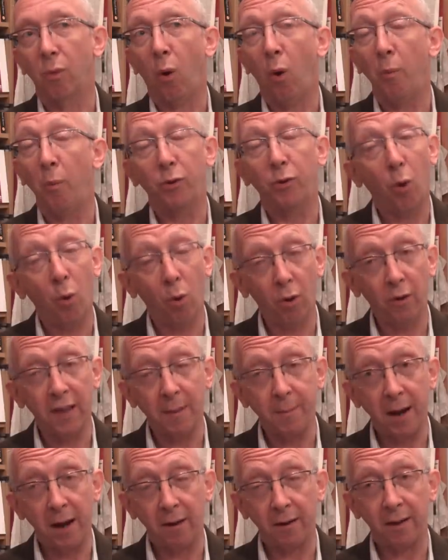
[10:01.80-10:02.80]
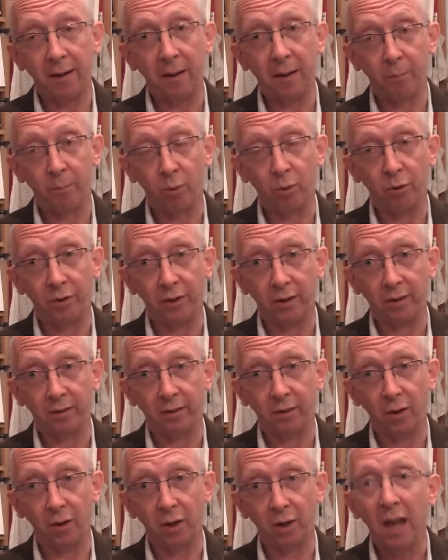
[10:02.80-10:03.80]
almost all the American imported
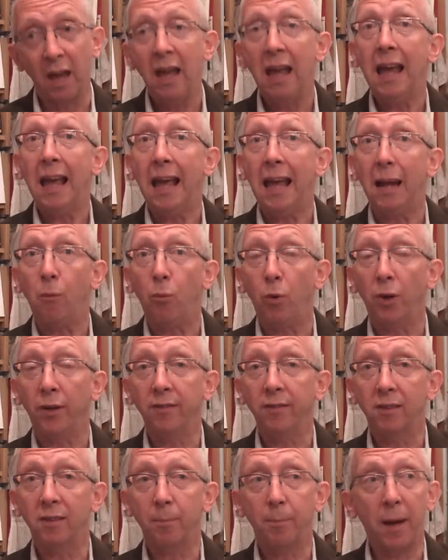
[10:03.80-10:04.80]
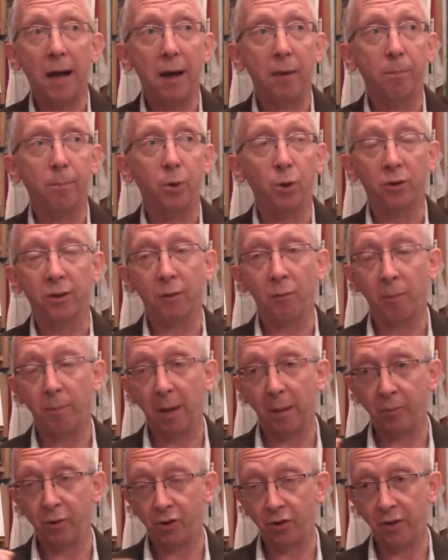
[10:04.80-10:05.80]
stock. It wasn't about books that were
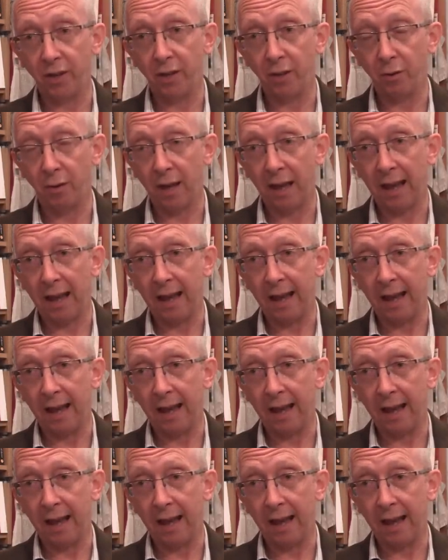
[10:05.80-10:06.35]
published in the UK.